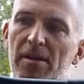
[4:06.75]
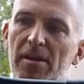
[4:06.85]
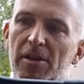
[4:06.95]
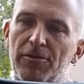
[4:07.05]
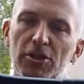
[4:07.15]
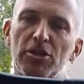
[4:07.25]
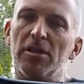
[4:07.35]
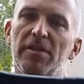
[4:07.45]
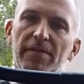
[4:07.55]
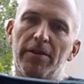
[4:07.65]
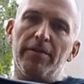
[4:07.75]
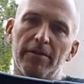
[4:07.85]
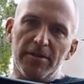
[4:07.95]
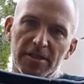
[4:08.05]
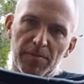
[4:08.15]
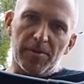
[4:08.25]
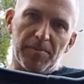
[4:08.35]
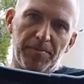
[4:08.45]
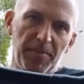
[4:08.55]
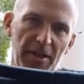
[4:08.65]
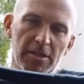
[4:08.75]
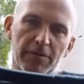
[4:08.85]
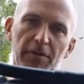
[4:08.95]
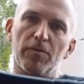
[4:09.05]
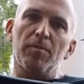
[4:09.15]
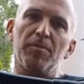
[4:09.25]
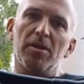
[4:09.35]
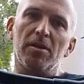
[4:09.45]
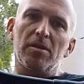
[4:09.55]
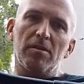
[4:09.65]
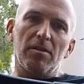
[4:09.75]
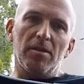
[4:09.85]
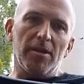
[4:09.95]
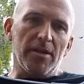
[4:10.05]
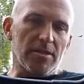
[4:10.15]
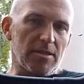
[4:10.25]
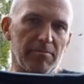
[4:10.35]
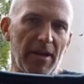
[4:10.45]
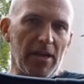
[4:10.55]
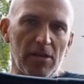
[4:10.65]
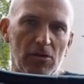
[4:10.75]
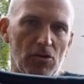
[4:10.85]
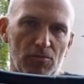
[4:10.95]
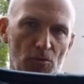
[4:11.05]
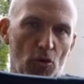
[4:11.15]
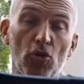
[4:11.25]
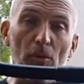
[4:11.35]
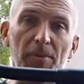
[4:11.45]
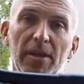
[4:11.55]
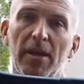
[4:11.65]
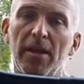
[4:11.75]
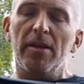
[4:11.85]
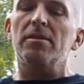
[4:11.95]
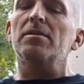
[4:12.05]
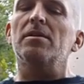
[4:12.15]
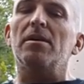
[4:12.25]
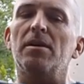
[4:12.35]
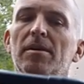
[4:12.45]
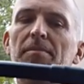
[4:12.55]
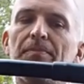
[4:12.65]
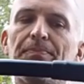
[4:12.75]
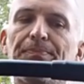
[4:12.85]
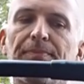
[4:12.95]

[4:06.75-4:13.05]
originally very, very simple piece of equipment is made more complicated, and